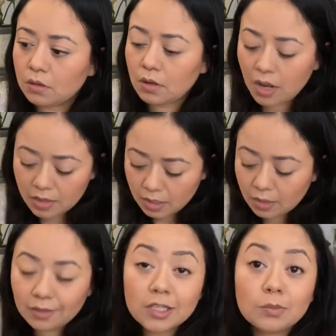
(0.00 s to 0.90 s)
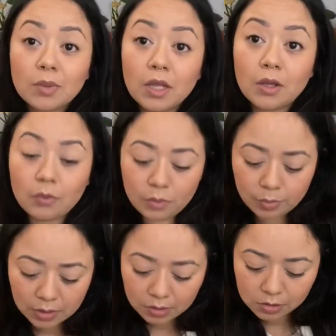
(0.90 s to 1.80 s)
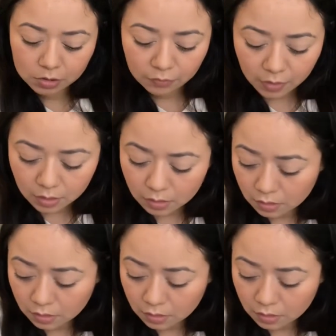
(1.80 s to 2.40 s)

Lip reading: I think this plant will be just fine.